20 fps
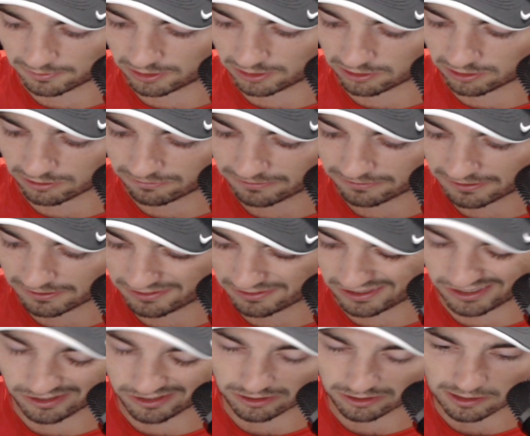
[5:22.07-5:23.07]
you know,
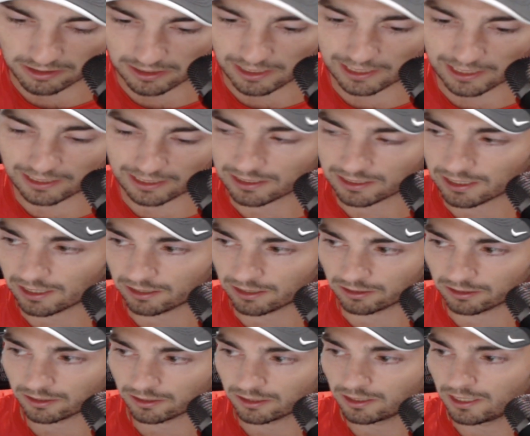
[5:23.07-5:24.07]
$50 or
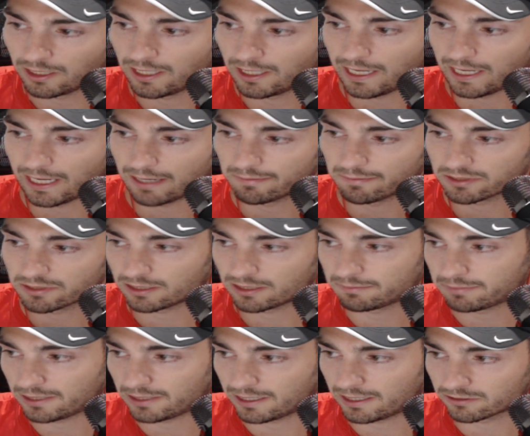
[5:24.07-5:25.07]
$80 Amazon
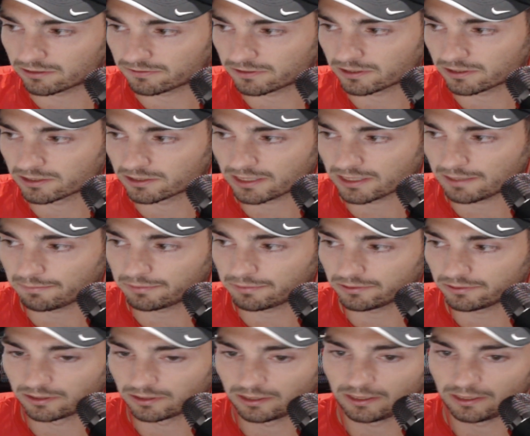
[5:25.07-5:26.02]
paddle, for example.